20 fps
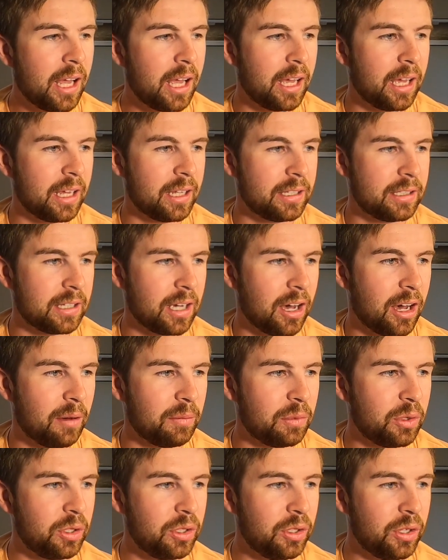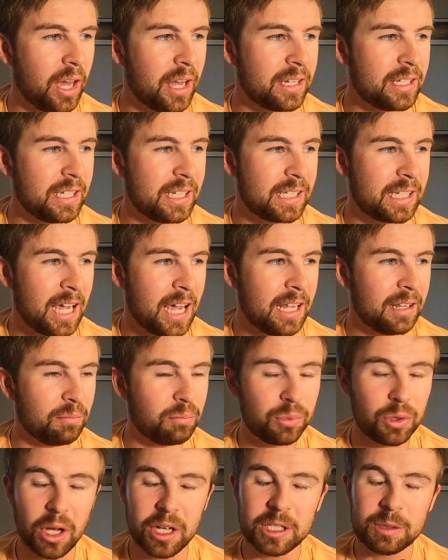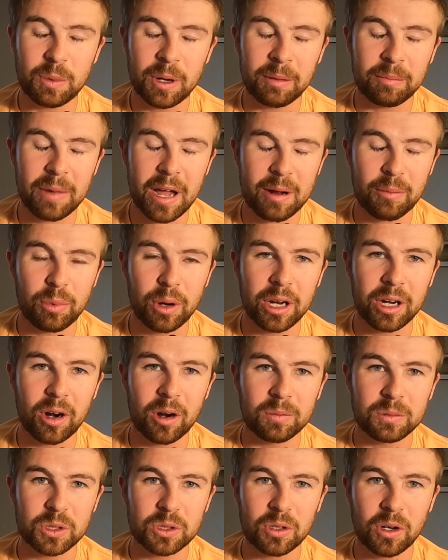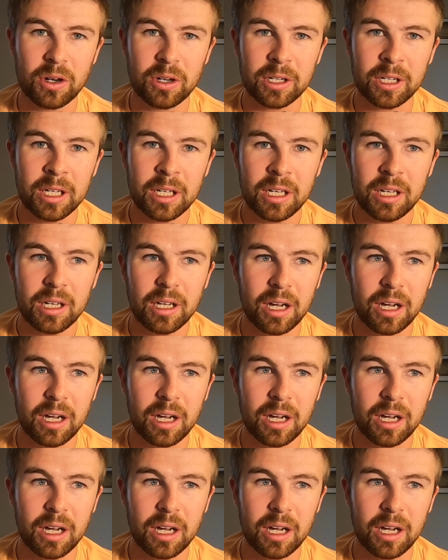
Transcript: And um, NC State does bring back Brent Armstrong,